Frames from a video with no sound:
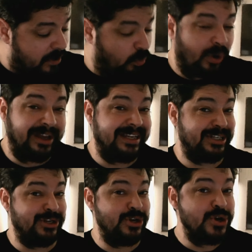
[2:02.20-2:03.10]
what is
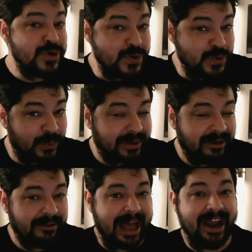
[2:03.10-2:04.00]
new,
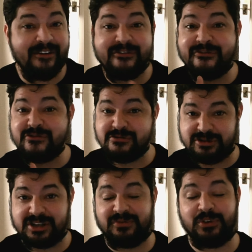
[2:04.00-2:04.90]
and a
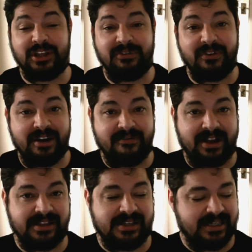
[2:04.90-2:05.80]
first for the Fighting
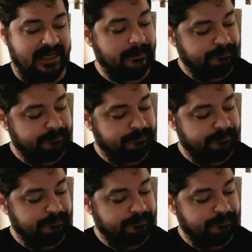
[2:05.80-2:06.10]
Fantasy,